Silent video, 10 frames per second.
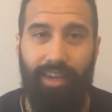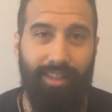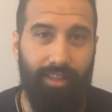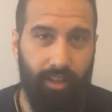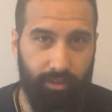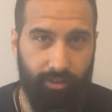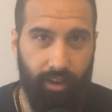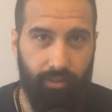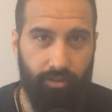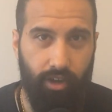in this
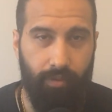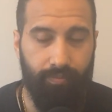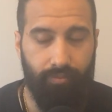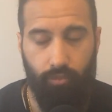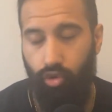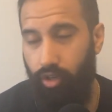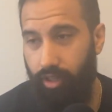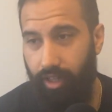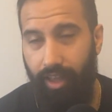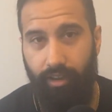lifetime or
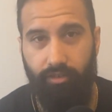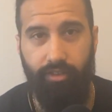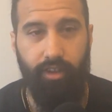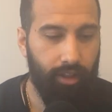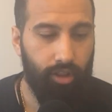in the next.